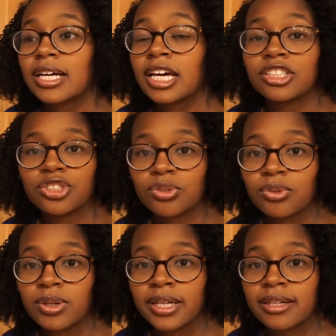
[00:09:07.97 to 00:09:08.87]

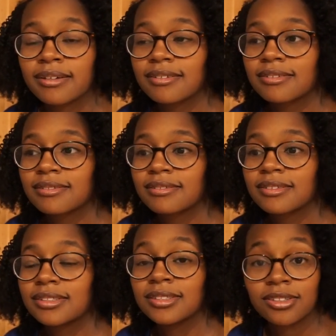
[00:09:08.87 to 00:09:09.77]
enjoy
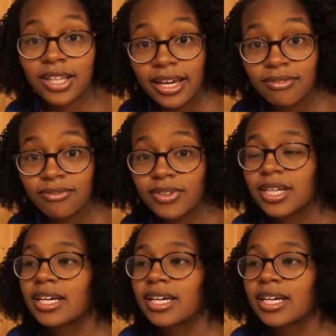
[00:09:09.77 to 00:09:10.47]
your life.